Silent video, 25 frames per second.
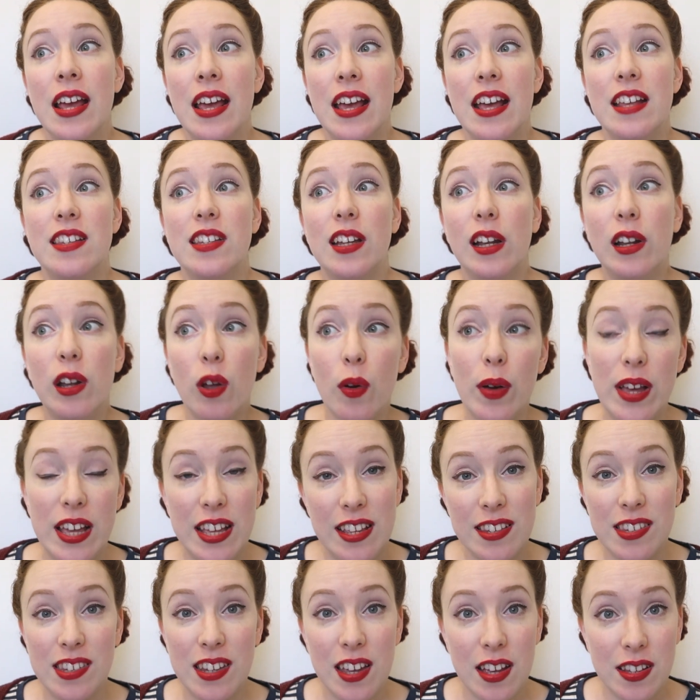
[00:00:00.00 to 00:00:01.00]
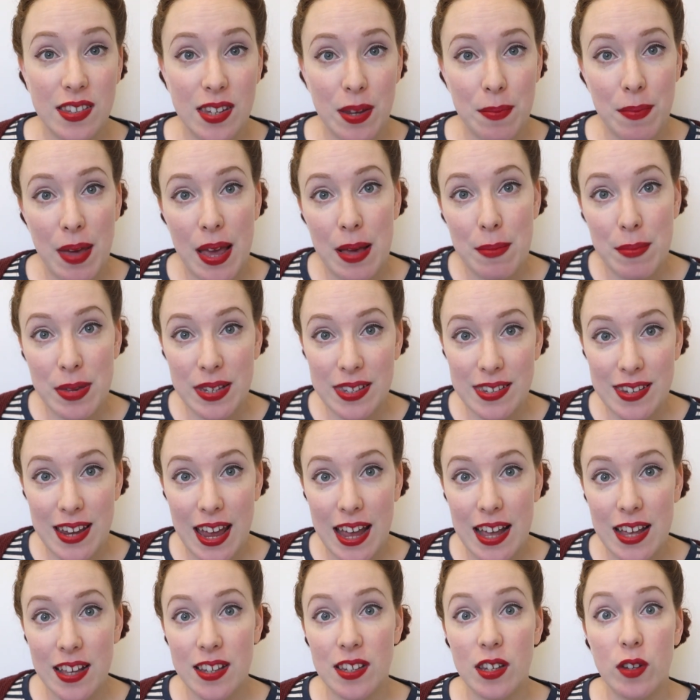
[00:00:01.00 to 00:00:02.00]
it's a lot easier to make
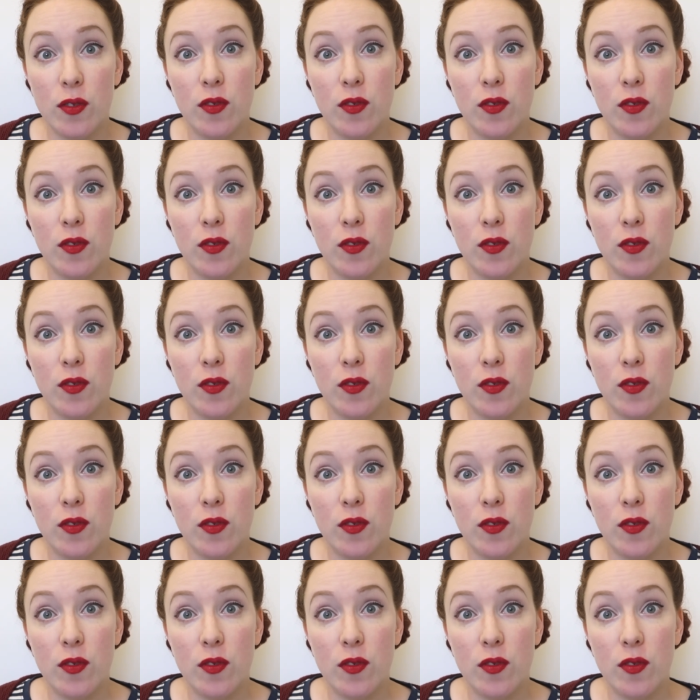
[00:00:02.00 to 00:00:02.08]
mistakes.